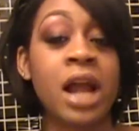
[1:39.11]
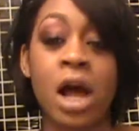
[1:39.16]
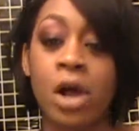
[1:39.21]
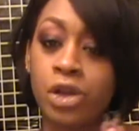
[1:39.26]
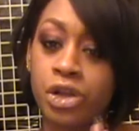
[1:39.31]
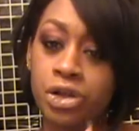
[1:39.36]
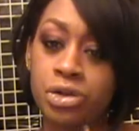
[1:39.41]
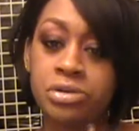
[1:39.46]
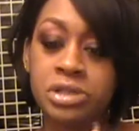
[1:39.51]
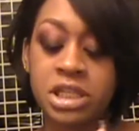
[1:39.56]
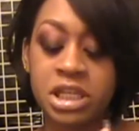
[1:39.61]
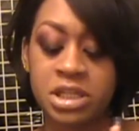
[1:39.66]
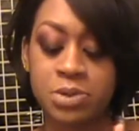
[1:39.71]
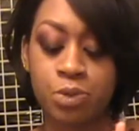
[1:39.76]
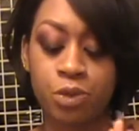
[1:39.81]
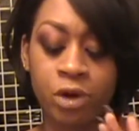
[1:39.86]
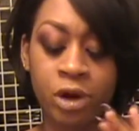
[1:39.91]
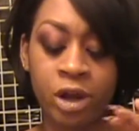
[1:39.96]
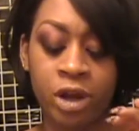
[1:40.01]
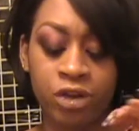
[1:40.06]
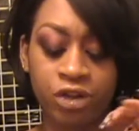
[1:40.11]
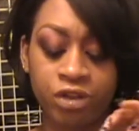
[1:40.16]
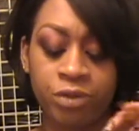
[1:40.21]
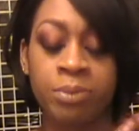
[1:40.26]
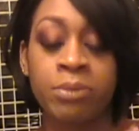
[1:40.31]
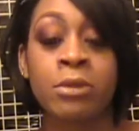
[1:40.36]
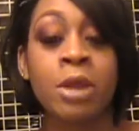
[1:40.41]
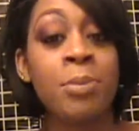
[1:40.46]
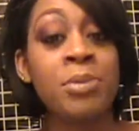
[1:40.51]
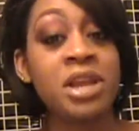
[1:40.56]
I'll use this brush
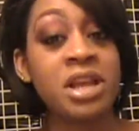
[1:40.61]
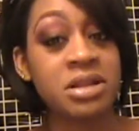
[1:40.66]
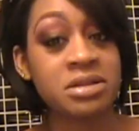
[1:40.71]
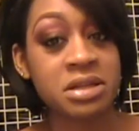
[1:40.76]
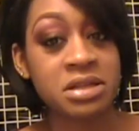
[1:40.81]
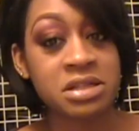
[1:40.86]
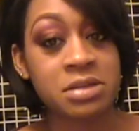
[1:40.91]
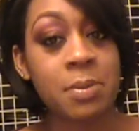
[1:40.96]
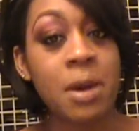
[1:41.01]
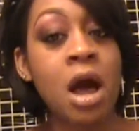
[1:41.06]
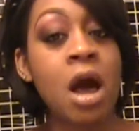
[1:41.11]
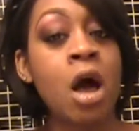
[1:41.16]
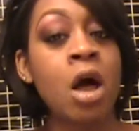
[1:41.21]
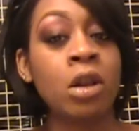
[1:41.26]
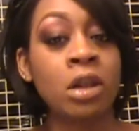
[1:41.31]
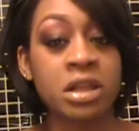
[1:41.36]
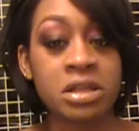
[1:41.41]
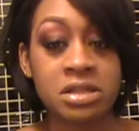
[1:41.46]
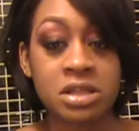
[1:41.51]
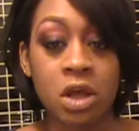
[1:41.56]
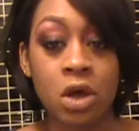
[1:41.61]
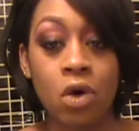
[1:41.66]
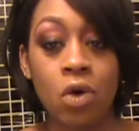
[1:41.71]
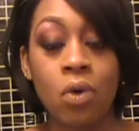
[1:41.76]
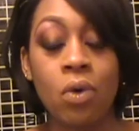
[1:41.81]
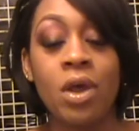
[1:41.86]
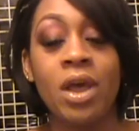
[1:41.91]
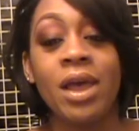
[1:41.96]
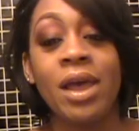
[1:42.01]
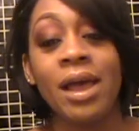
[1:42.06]
because it's small, and
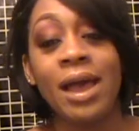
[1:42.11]
so